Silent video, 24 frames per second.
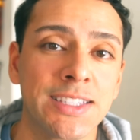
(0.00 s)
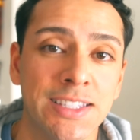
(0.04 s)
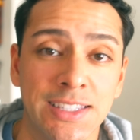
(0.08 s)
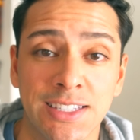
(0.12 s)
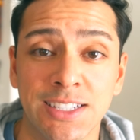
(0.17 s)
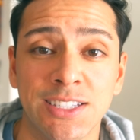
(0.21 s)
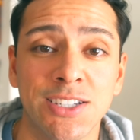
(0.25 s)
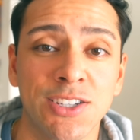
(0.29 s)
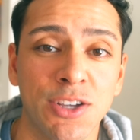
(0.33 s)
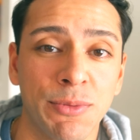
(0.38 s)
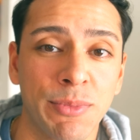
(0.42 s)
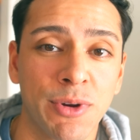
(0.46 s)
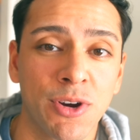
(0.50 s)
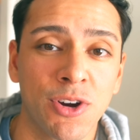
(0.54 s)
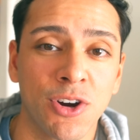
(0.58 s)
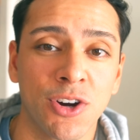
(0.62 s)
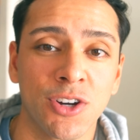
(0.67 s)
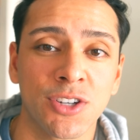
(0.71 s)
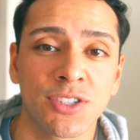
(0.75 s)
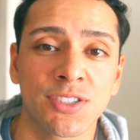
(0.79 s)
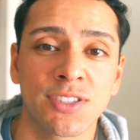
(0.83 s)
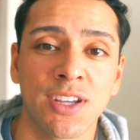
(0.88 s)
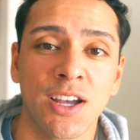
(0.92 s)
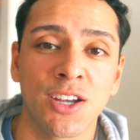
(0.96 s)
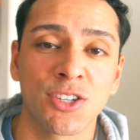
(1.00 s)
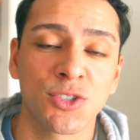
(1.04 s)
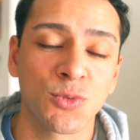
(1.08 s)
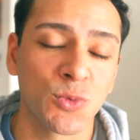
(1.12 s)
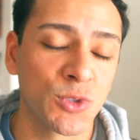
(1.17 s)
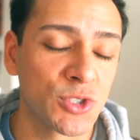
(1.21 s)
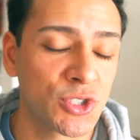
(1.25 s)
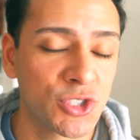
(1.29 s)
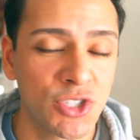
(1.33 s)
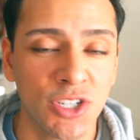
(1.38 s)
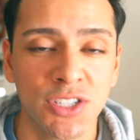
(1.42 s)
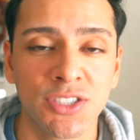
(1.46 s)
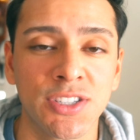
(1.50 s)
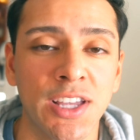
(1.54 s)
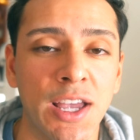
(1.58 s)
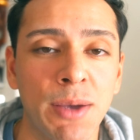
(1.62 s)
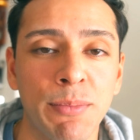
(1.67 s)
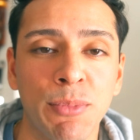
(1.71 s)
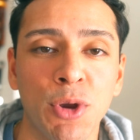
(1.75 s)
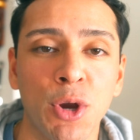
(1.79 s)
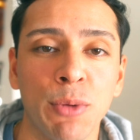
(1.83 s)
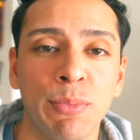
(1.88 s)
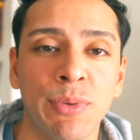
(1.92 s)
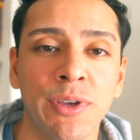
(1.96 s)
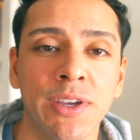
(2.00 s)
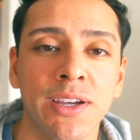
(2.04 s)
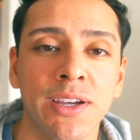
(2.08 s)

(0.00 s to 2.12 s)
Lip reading: This is how my car sounds with just the MBRP